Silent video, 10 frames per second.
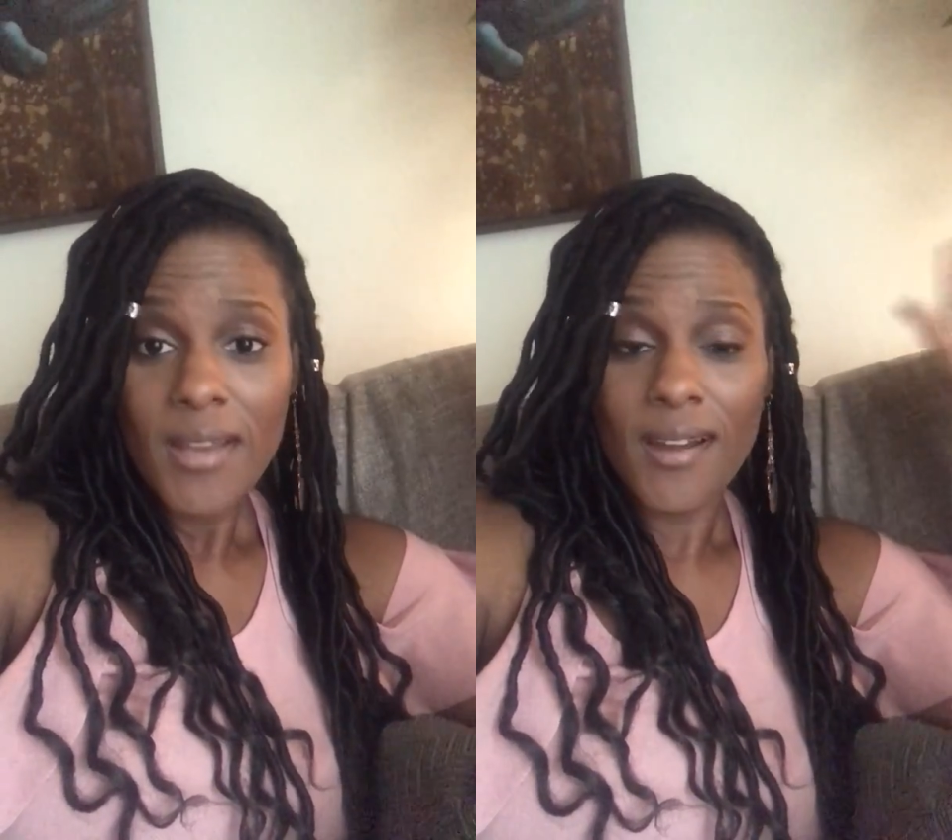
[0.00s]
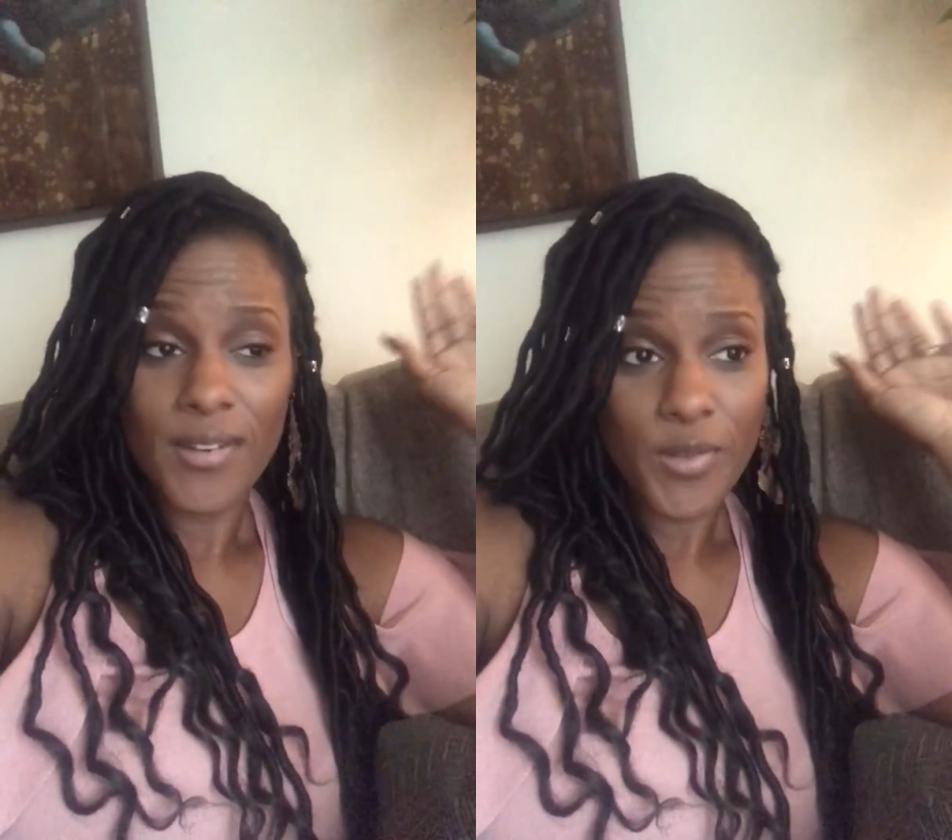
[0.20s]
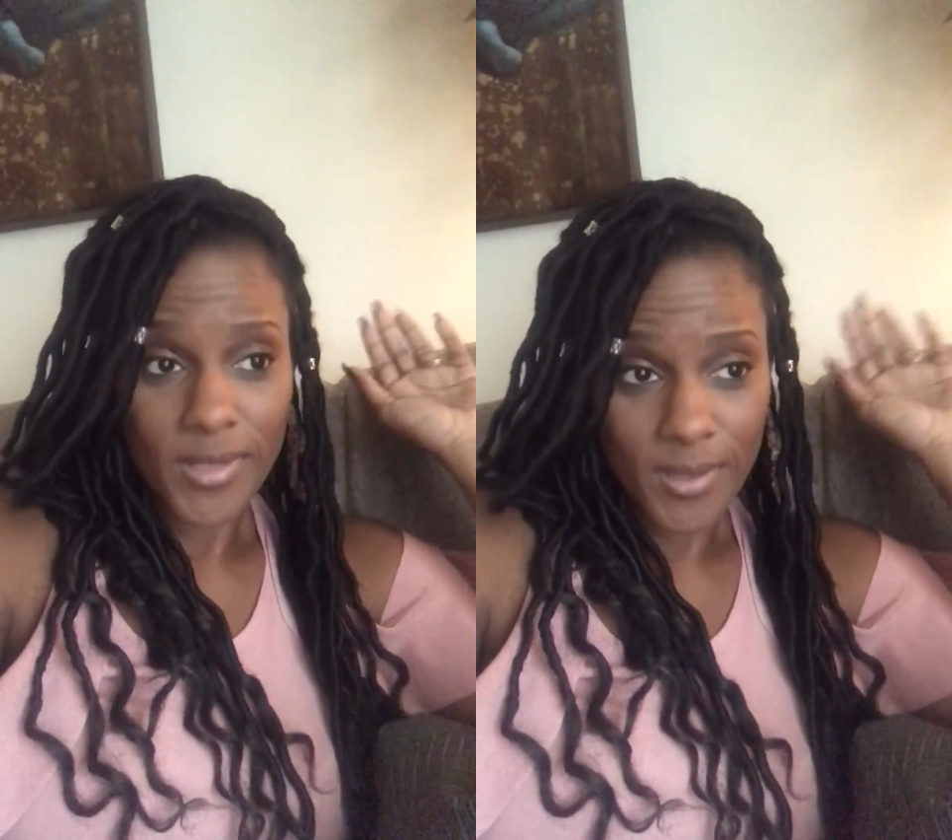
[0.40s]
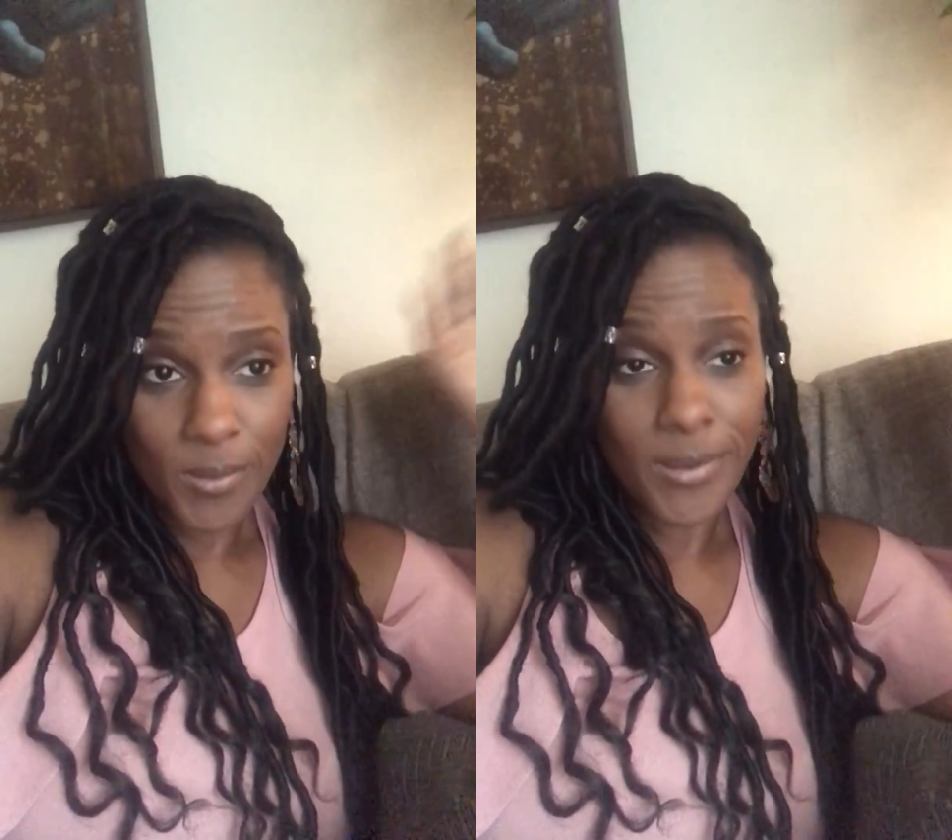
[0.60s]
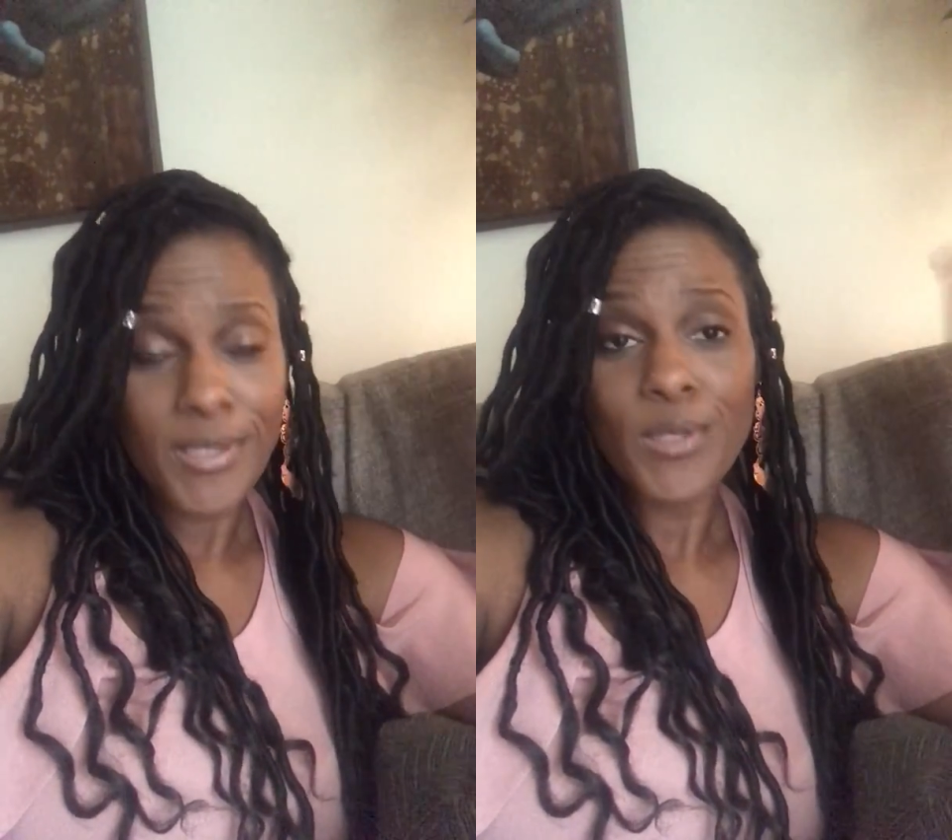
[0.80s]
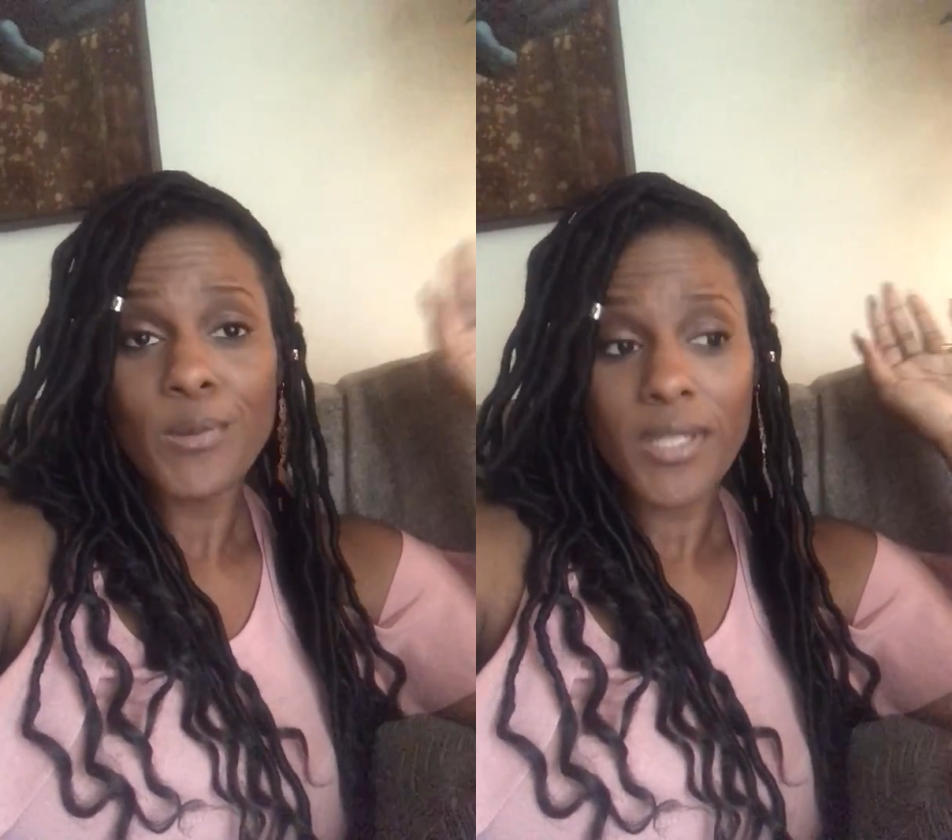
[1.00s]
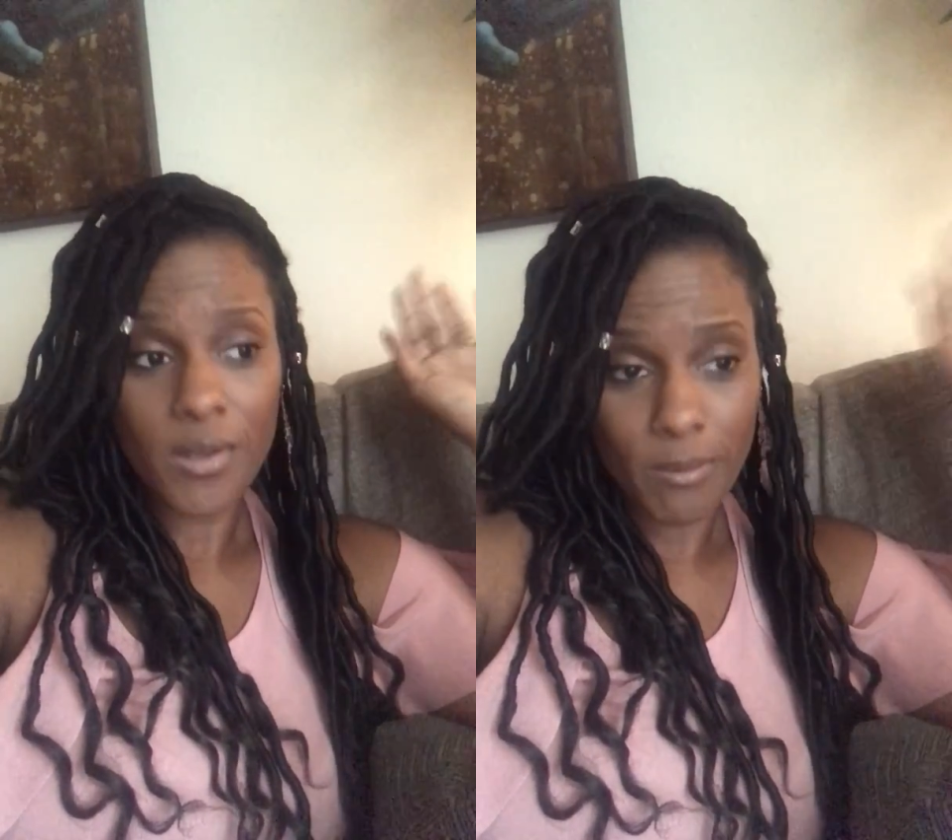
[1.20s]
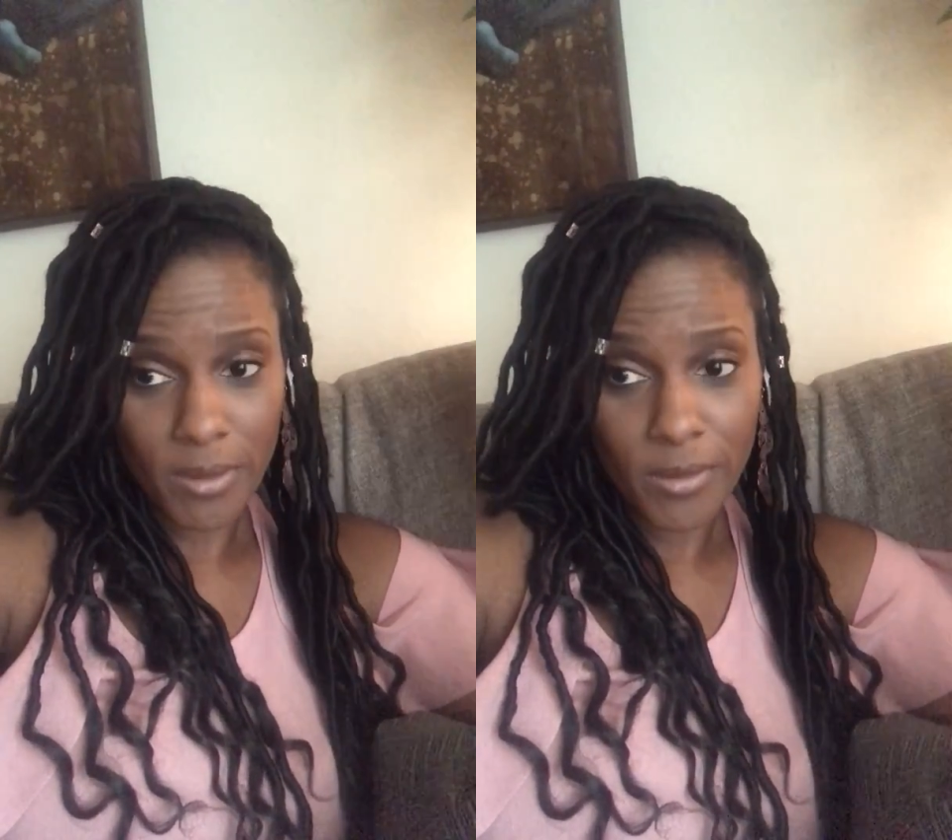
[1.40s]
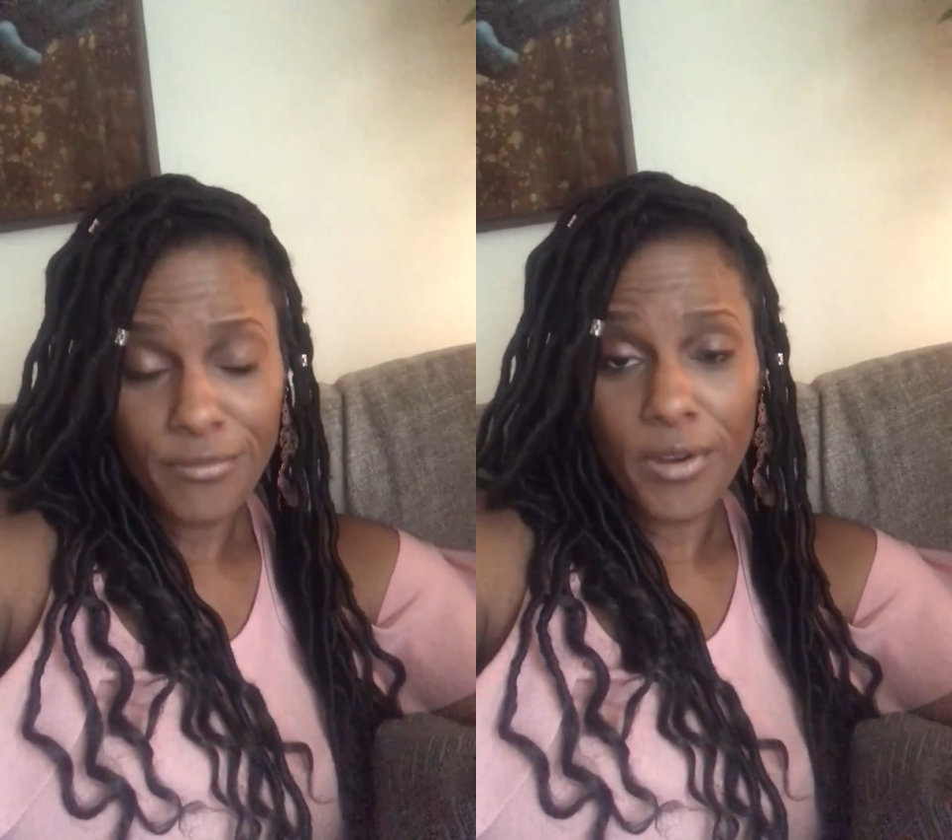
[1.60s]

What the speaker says: Condra is going to get her butt on the